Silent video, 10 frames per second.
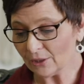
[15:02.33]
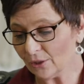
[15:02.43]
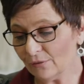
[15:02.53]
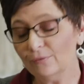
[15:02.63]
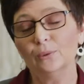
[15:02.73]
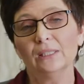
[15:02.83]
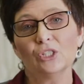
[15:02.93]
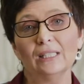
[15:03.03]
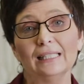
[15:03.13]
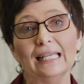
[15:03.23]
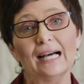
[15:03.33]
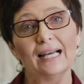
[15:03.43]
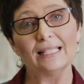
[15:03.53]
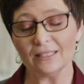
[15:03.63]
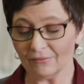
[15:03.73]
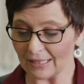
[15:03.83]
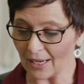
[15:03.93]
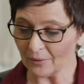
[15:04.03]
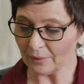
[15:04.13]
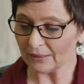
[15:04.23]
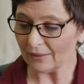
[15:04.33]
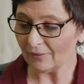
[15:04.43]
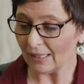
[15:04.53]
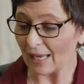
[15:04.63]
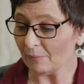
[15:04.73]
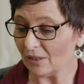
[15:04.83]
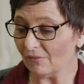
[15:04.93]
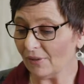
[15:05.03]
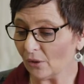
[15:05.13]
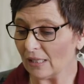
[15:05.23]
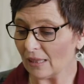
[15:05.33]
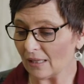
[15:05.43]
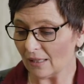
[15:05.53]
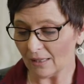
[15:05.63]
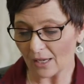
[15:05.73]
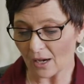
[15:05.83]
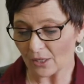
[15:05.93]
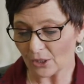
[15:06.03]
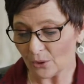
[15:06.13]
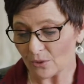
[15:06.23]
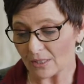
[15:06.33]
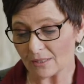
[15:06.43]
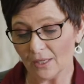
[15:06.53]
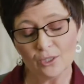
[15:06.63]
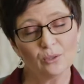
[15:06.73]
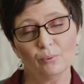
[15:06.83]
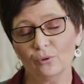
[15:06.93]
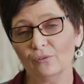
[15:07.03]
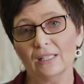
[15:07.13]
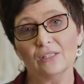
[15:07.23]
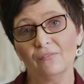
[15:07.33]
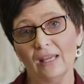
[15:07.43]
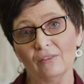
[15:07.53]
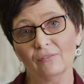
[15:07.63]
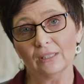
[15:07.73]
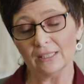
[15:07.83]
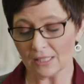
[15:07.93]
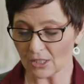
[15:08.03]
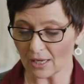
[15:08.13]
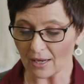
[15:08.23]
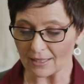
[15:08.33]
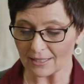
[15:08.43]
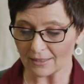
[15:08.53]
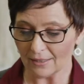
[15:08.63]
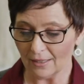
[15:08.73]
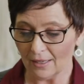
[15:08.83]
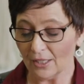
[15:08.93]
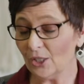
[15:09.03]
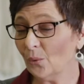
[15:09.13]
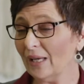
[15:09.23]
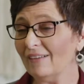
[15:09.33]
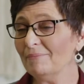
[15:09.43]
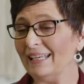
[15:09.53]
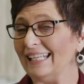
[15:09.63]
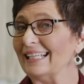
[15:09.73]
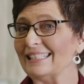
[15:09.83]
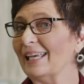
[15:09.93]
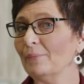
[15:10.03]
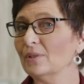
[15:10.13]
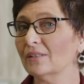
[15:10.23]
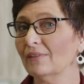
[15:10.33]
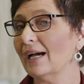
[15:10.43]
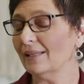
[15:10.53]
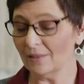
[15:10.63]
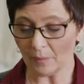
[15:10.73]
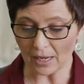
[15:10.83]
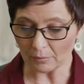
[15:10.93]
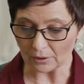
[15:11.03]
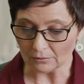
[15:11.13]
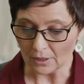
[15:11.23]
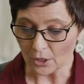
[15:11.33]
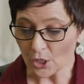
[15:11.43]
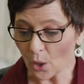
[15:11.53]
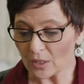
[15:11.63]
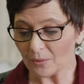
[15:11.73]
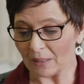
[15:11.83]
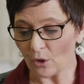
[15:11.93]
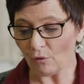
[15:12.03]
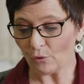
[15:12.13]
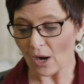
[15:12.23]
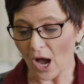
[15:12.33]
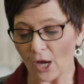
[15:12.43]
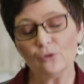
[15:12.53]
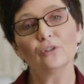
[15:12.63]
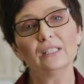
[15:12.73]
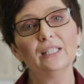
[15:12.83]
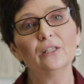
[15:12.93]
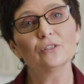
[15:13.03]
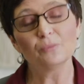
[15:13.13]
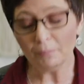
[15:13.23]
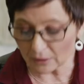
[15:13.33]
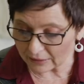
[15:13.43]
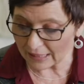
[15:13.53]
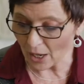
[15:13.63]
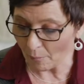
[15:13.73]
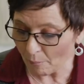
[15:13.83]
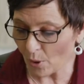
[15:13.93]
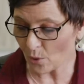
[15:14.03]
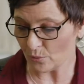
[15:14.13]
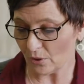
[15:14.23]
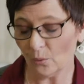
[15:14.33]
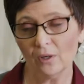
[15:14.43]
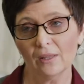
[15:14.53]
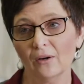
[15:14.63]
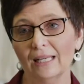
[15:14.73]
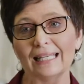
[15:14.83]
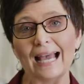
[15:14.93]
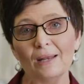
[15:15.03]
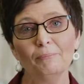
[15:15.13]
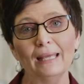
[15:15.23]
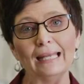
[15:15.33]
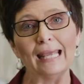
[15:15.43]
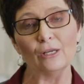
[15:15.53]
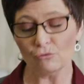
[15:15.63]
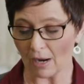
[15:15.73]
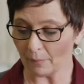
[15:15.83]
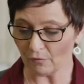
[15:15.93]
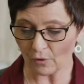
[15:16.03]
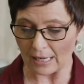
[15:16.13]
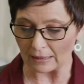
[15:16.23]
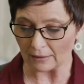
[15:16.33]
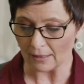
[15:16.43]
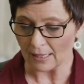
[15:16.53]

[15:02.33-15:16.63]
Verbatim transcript: can look foolish in the eyes of the unbelieving can be the very thing that God uses to prove his faithfulness to us. You know, we have many examples of that in the Bible. Noah spent over 100 years building a boat where there had not been a drop of rain.